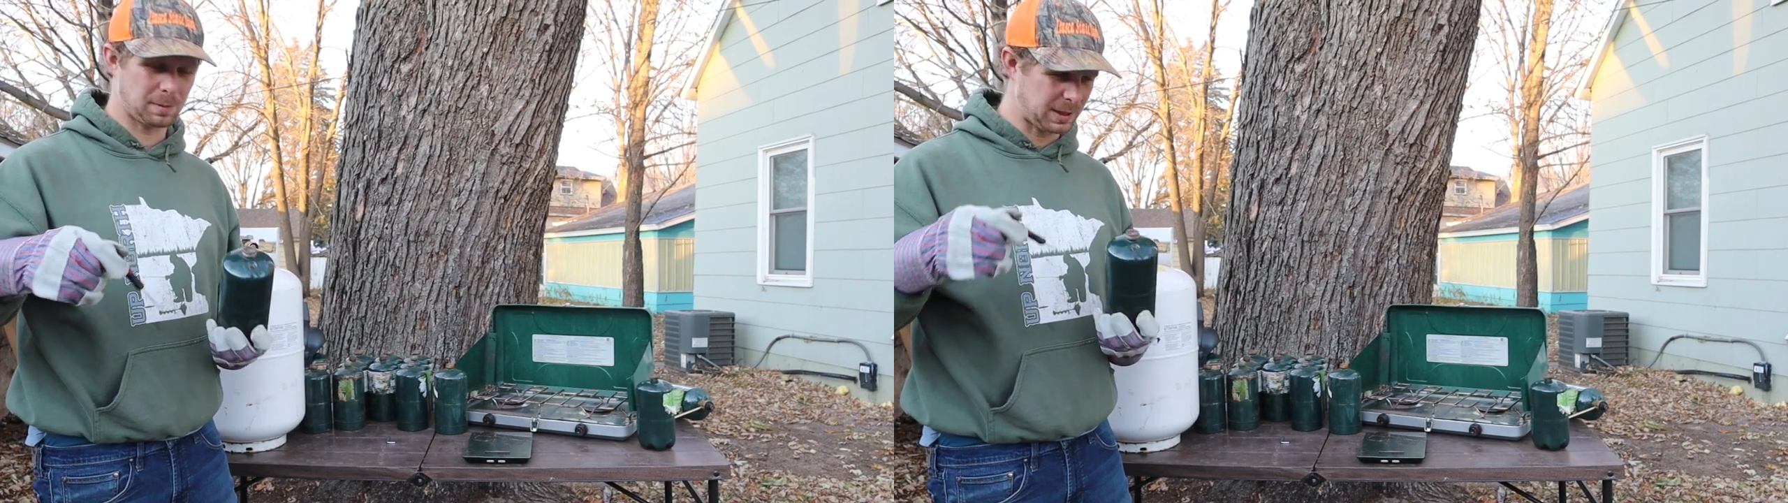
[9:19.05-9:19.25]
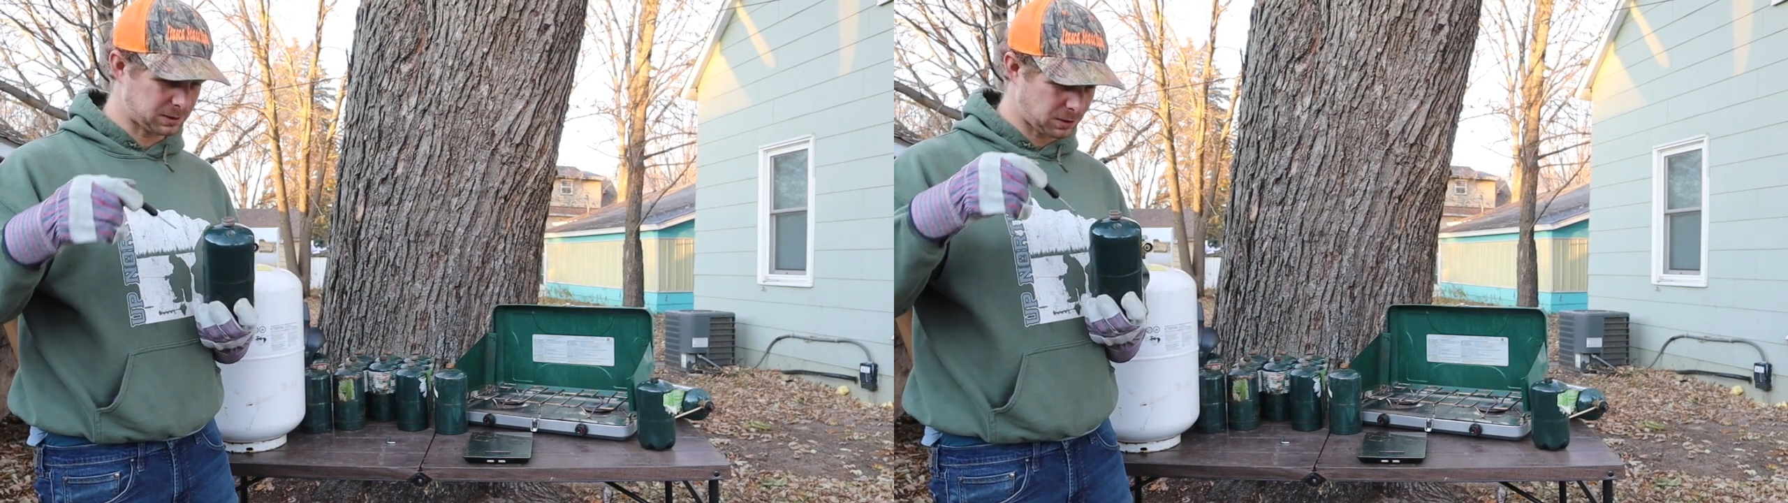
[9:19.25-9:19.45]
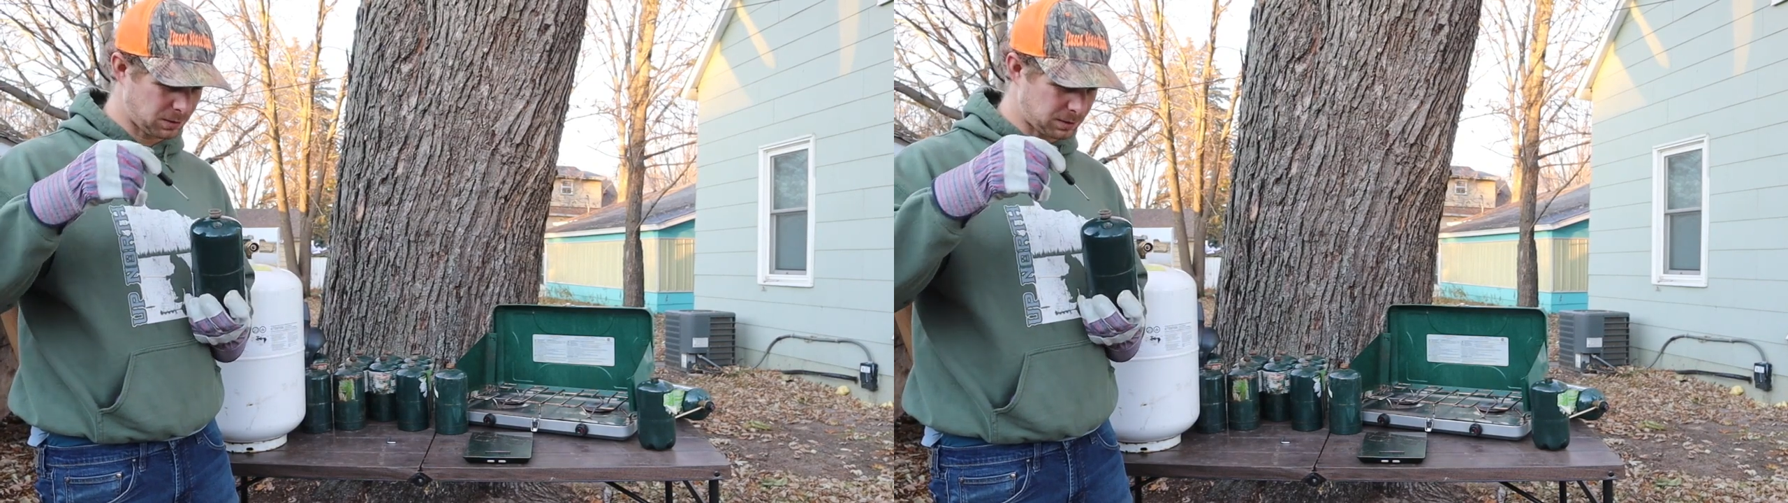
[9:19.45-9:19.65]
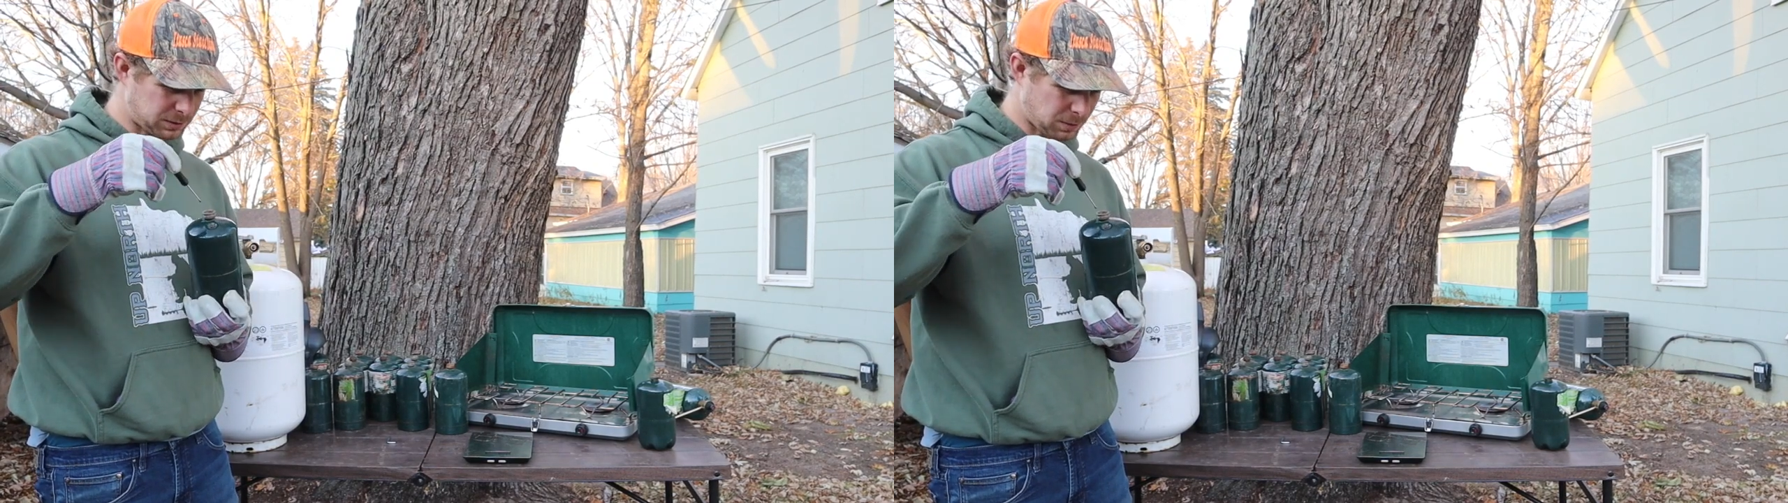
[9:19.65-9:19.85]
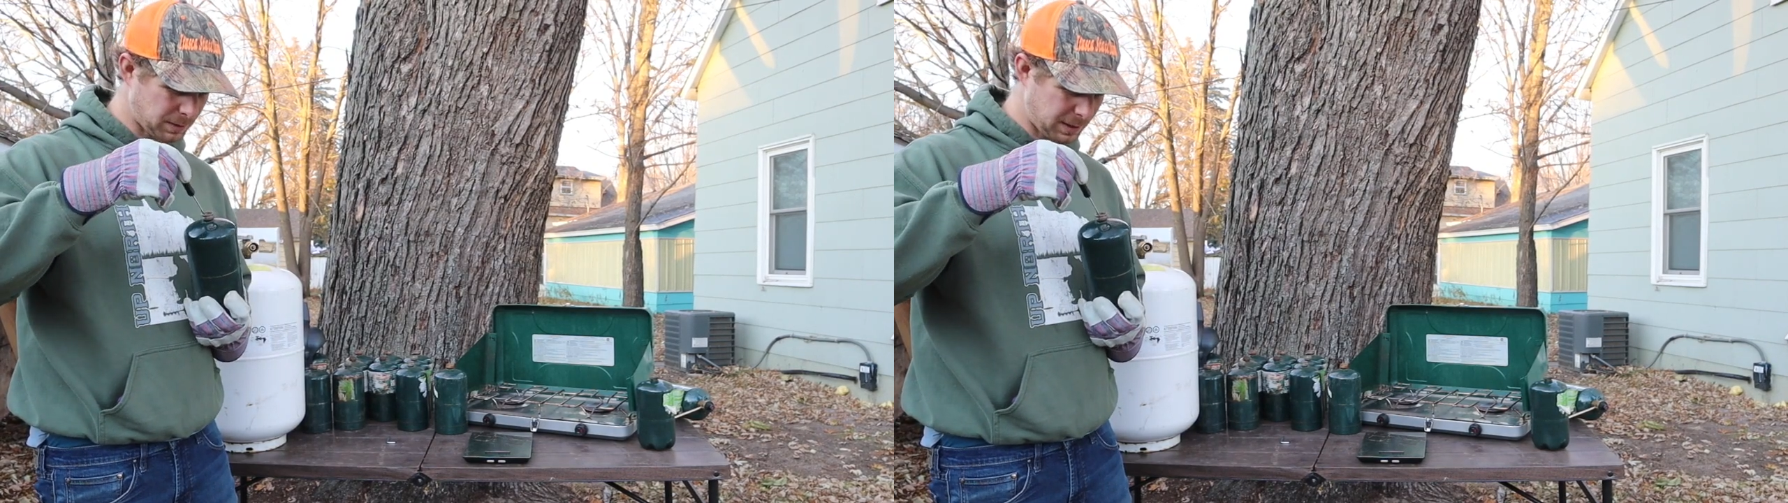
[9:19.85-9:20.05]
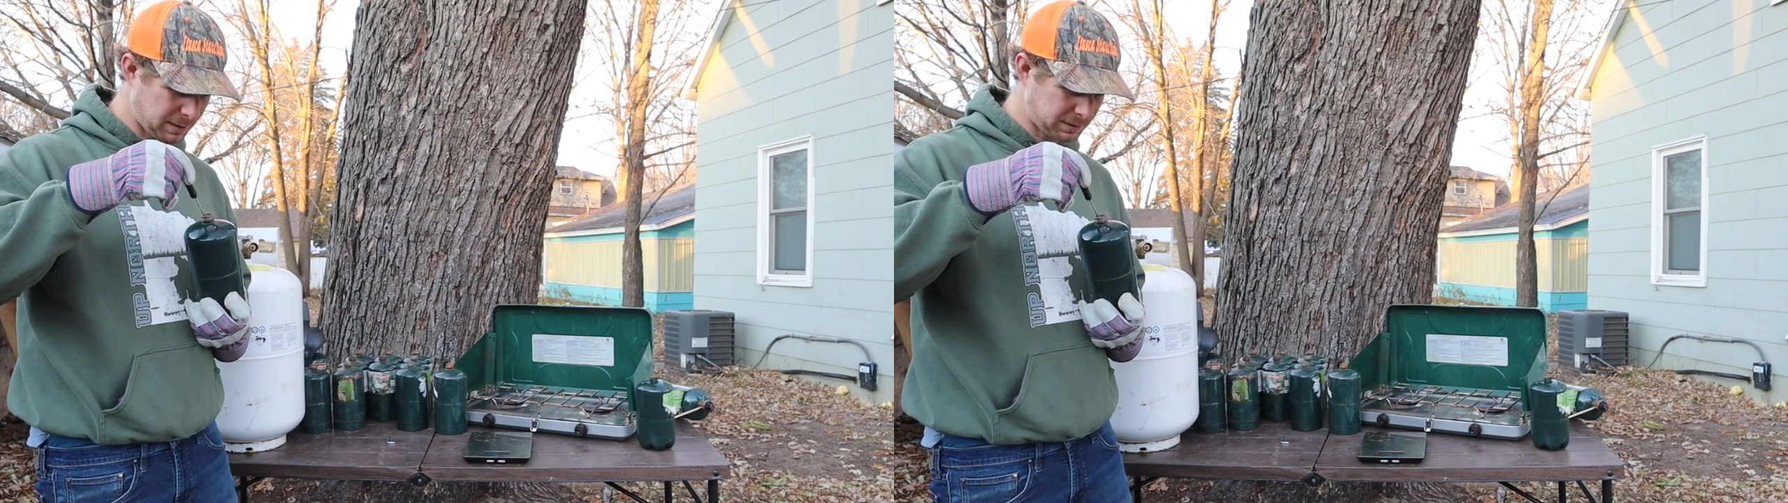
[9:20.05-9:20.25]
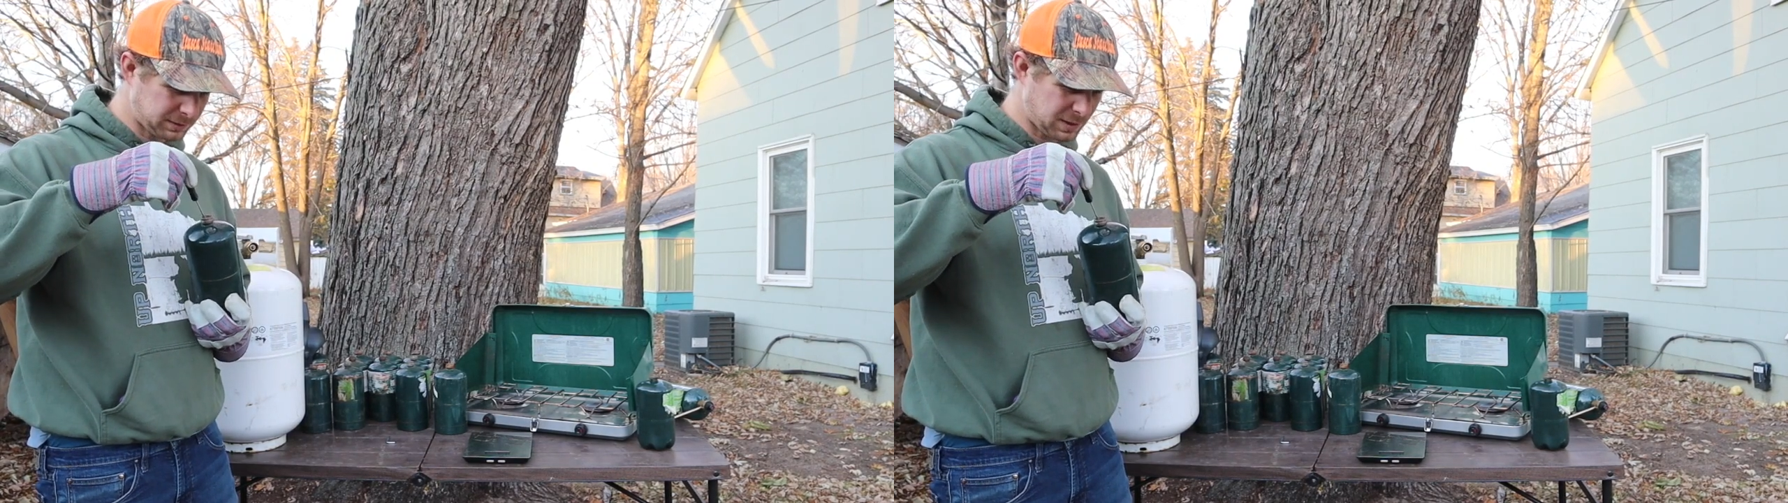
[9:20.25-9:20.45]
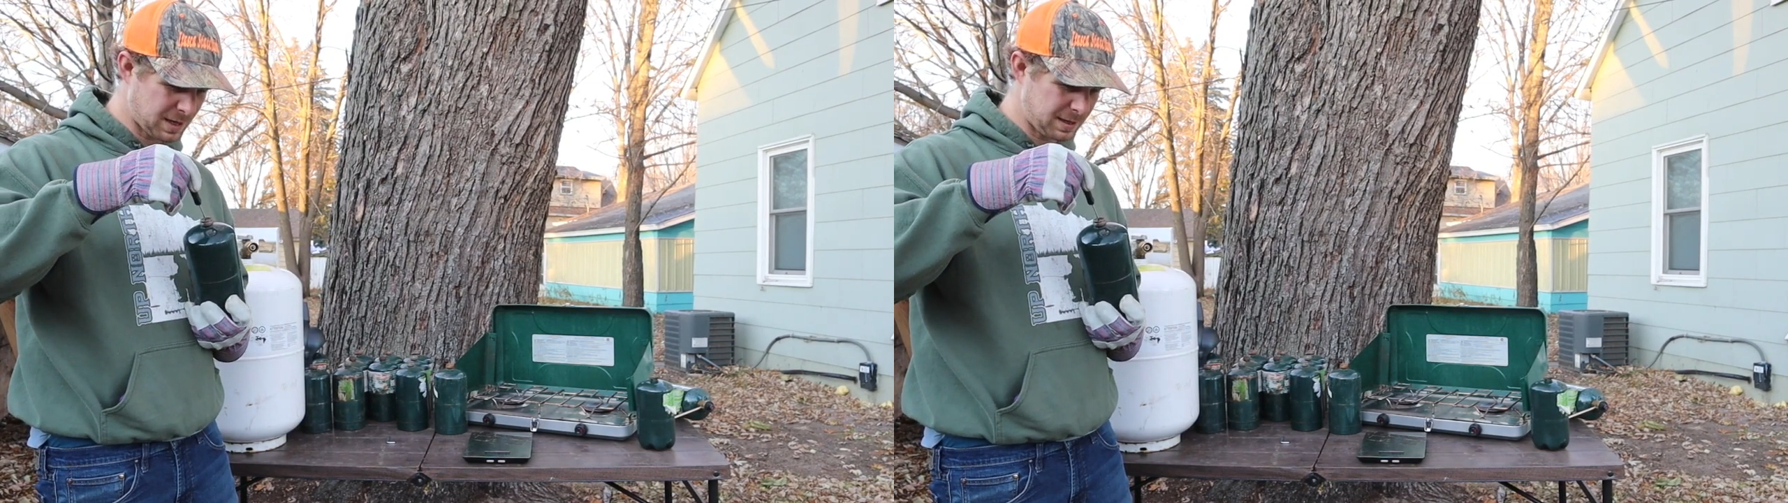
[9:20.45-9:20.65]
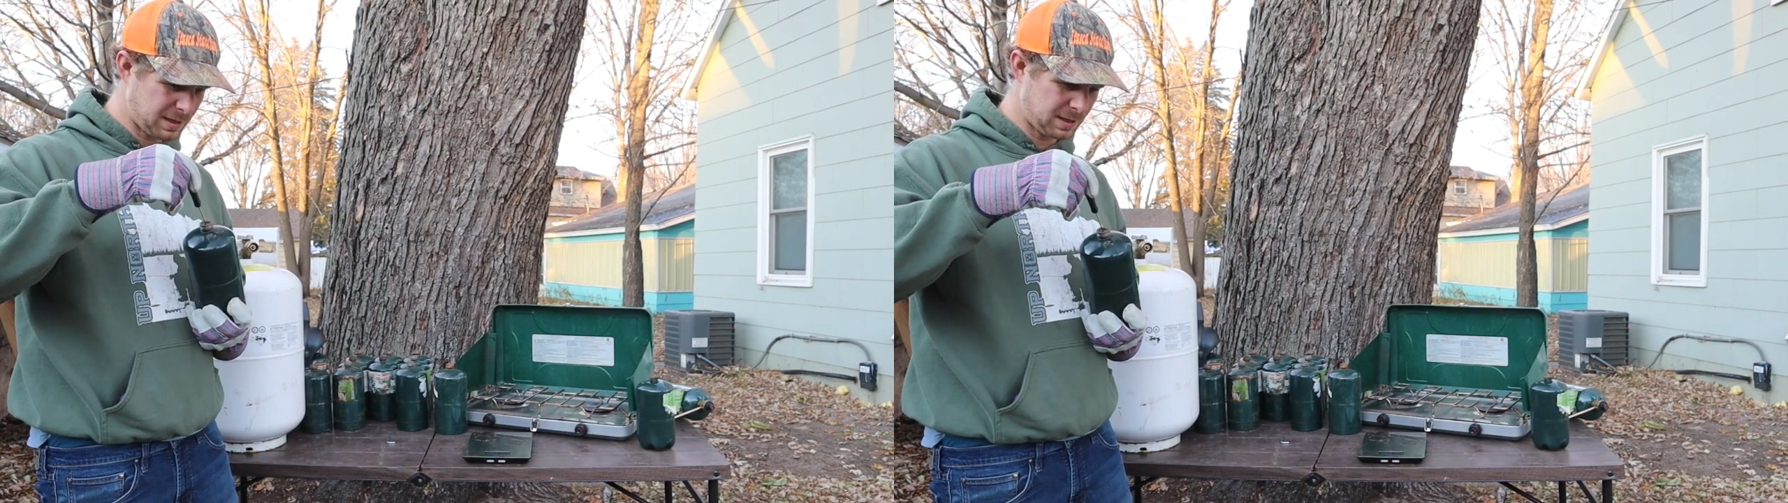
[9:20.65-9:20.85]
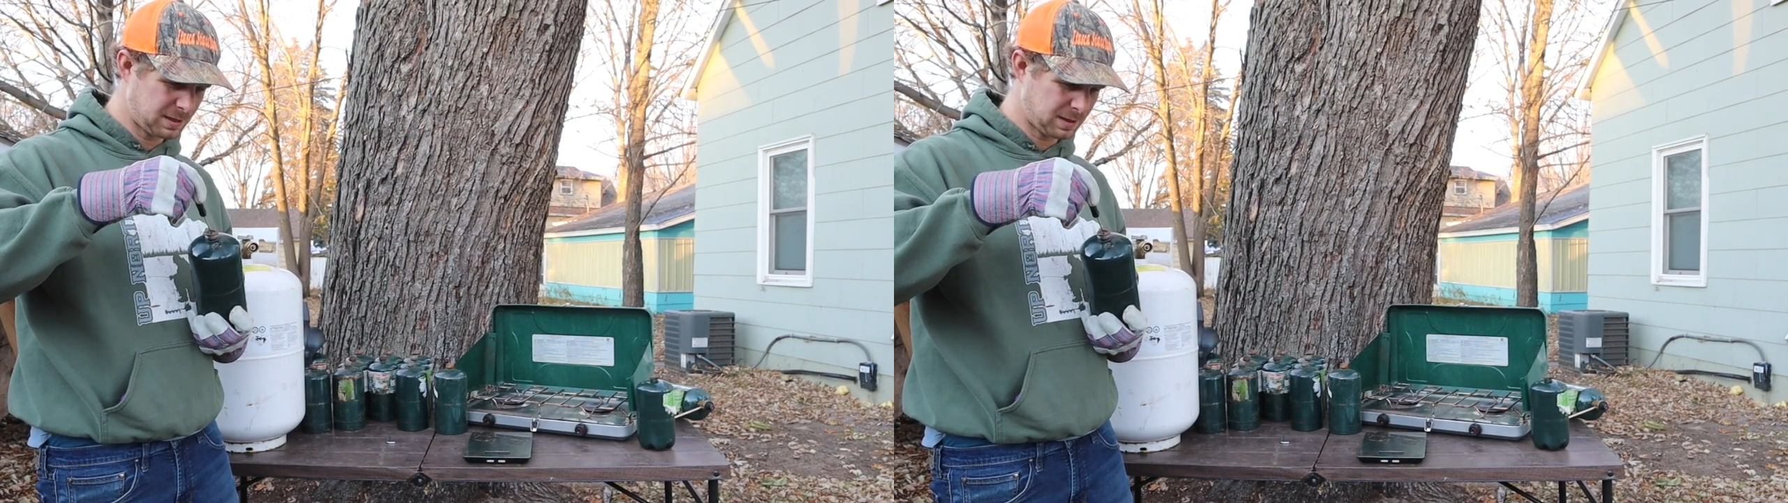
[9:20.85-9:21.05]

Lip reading: to make sure there's no air inside.